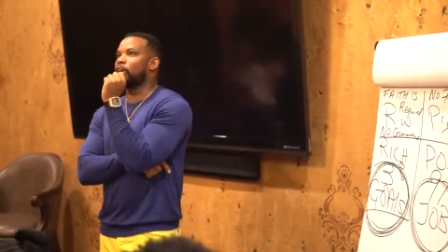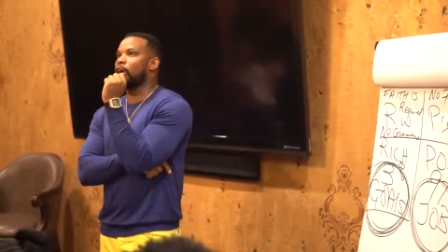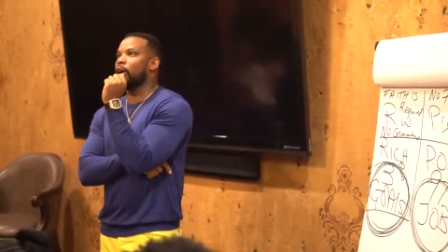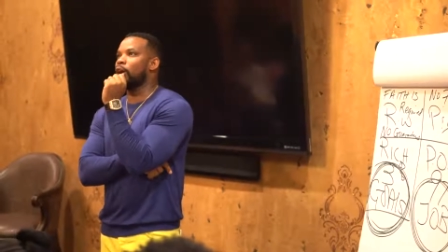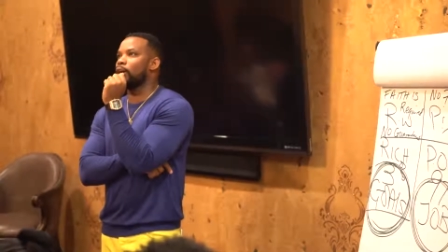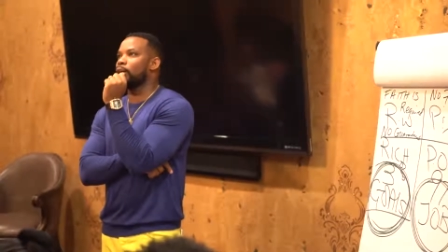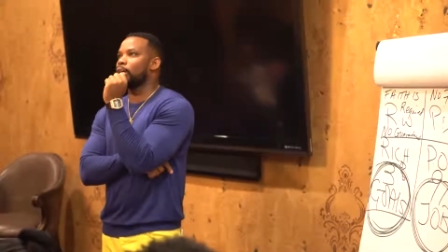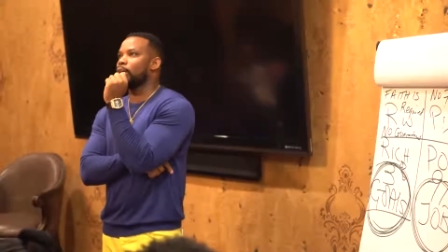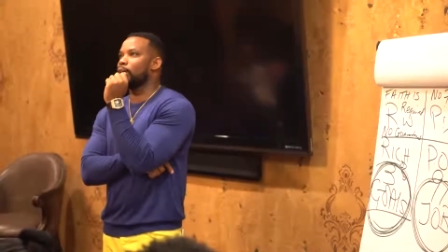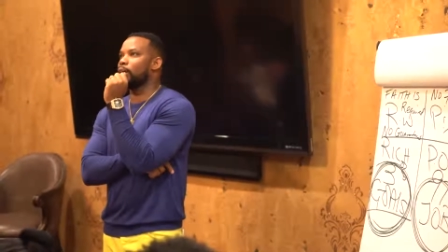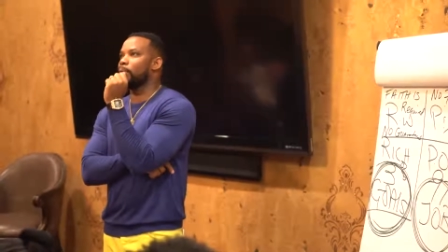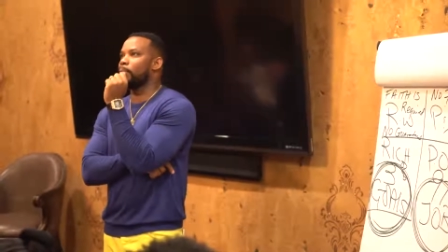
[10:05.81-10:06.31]

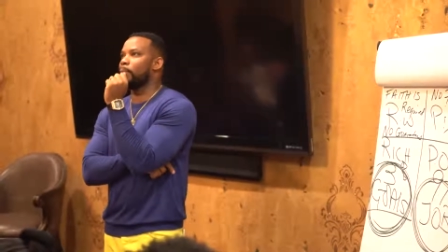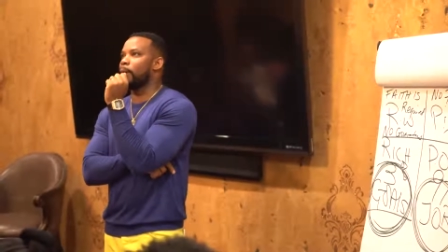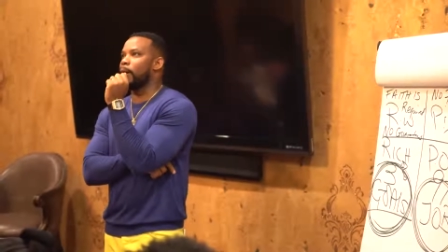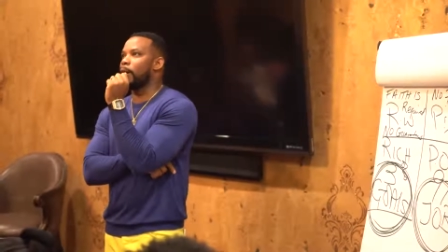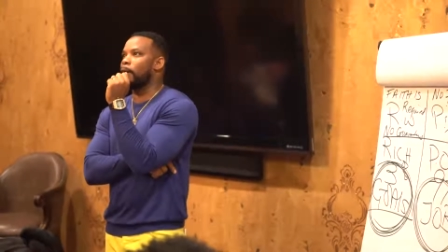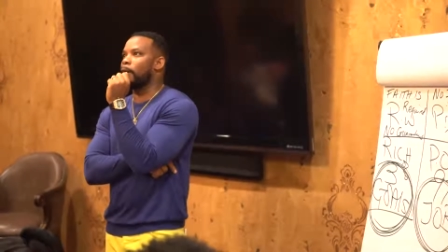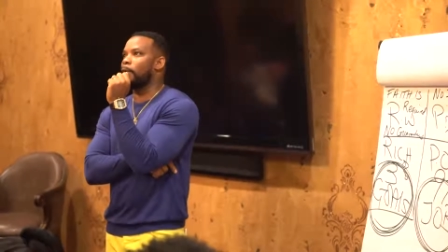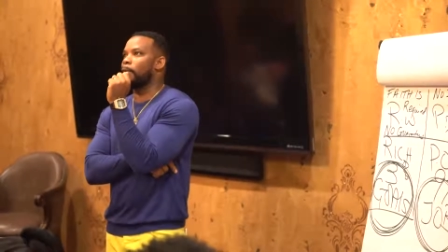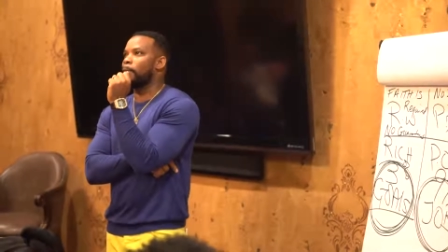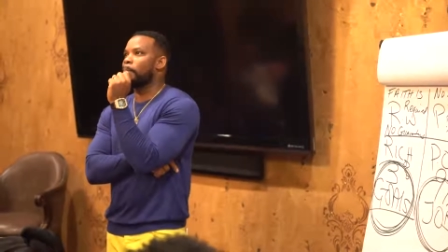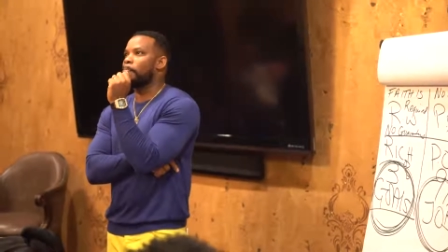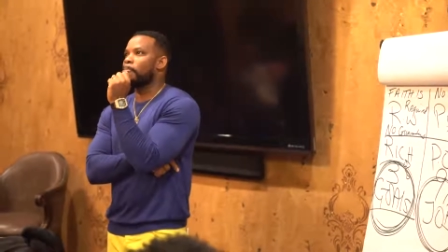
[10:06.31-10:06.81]
talking
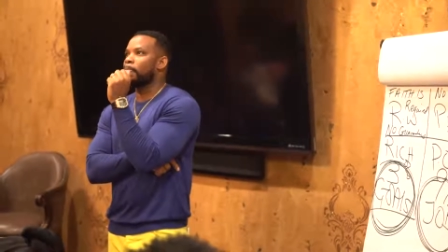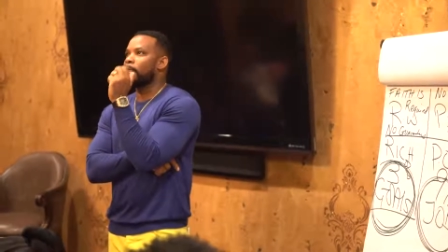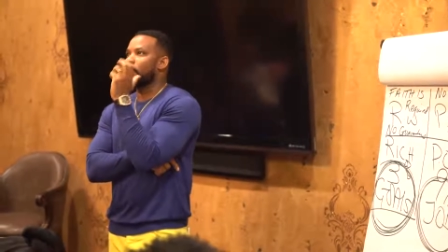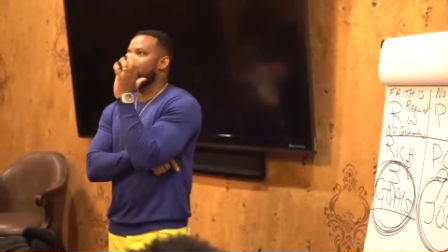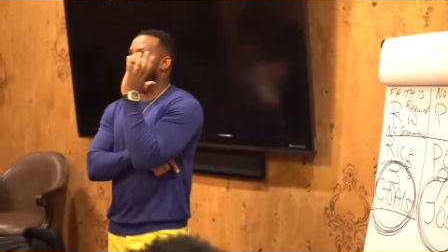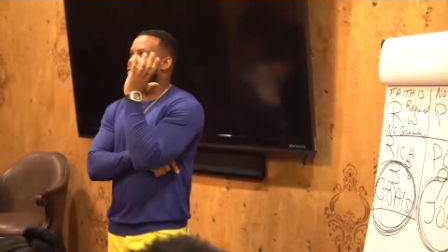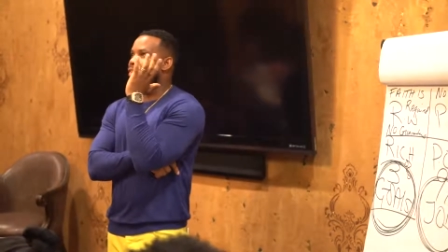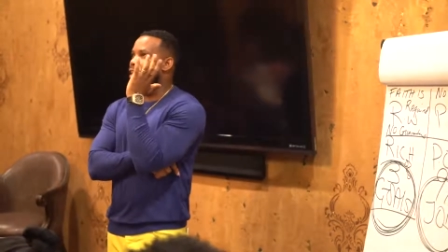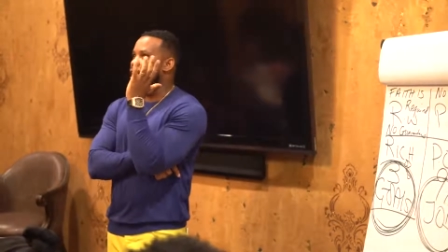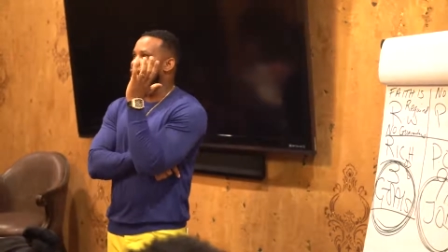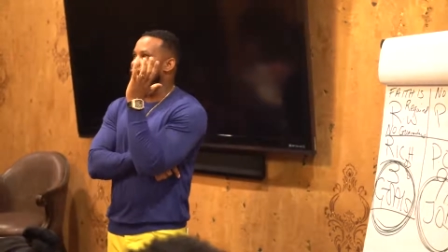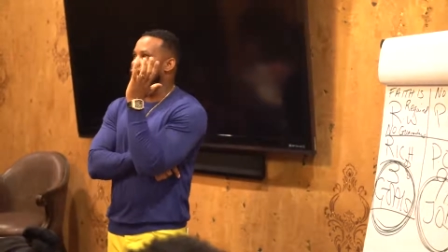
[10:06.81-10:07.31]
about
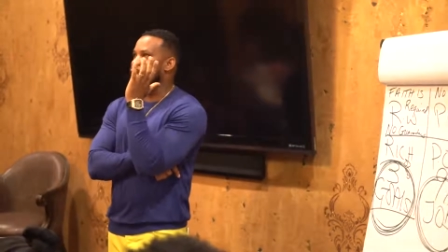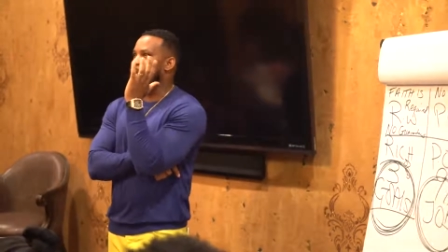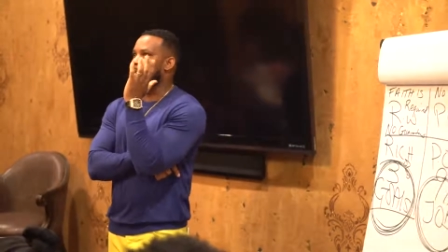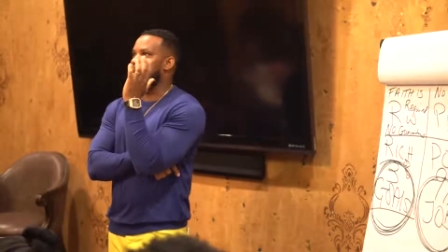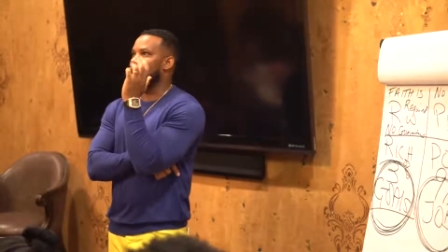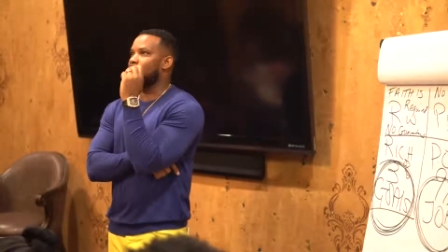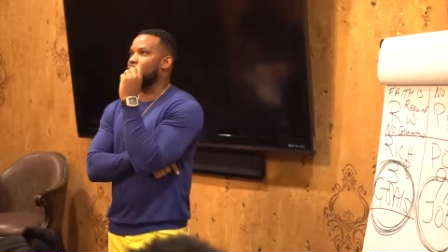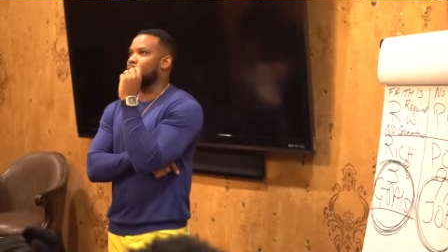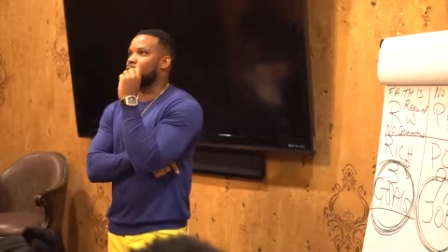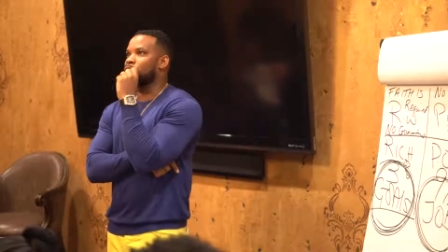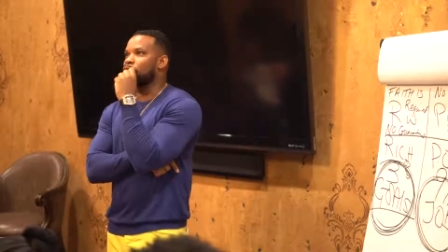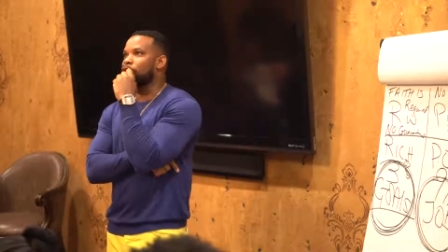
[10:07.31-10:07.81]

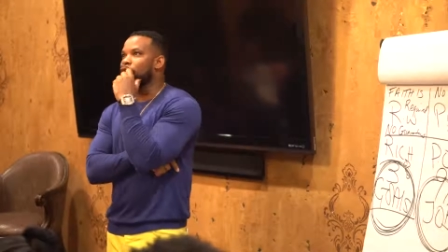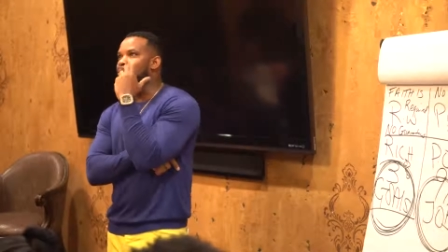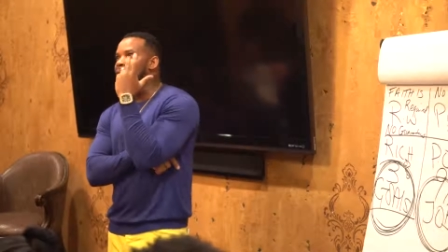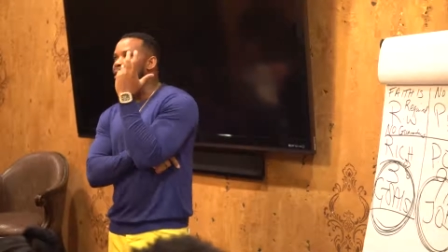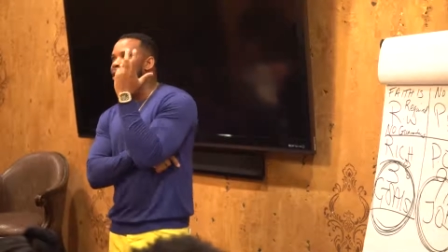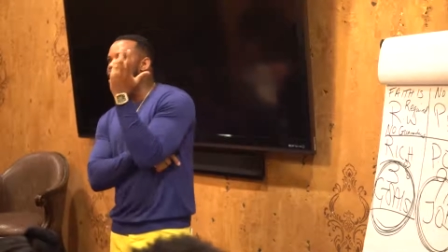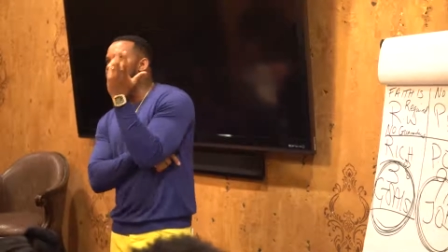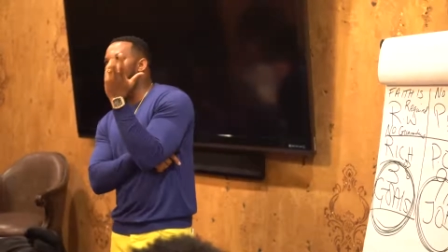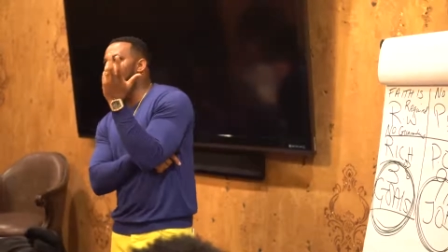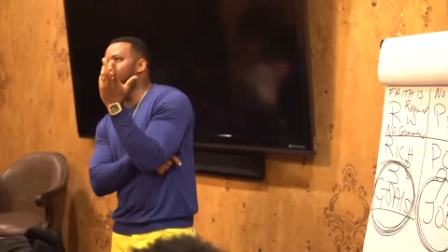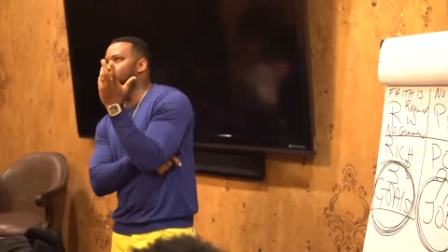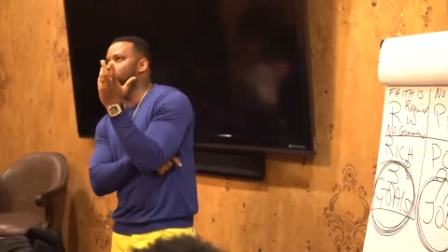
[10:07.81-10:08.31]
thinking, and you
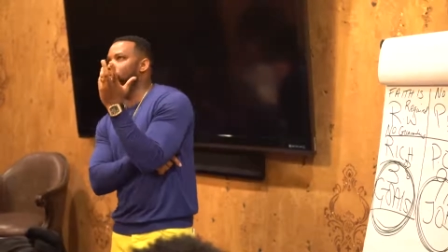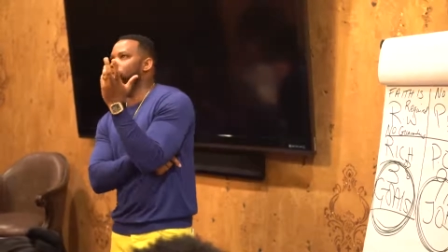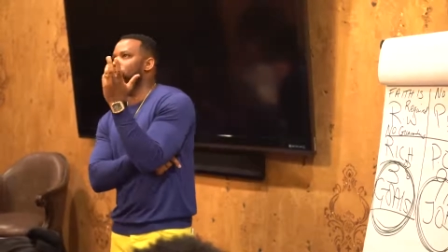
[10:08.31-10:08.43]
become what